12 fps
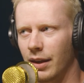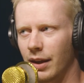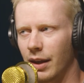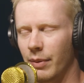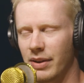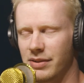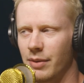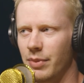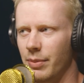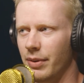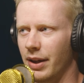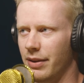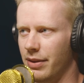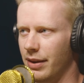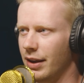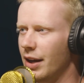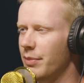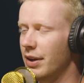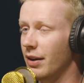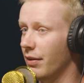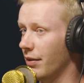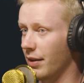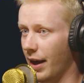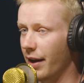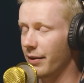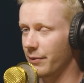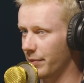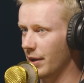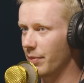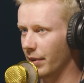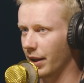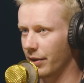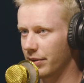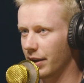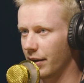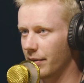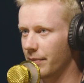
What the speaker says: and by some people, I think I mean a lot of people out there,